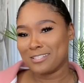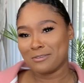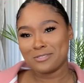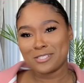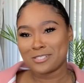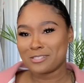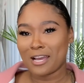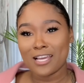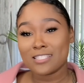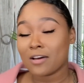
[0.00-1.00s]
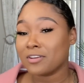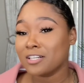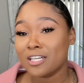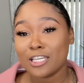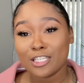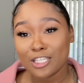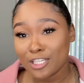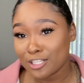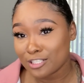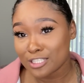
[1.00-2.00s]
Don't judge her. I ain't talked to her in
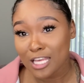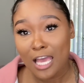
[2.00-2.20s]
years.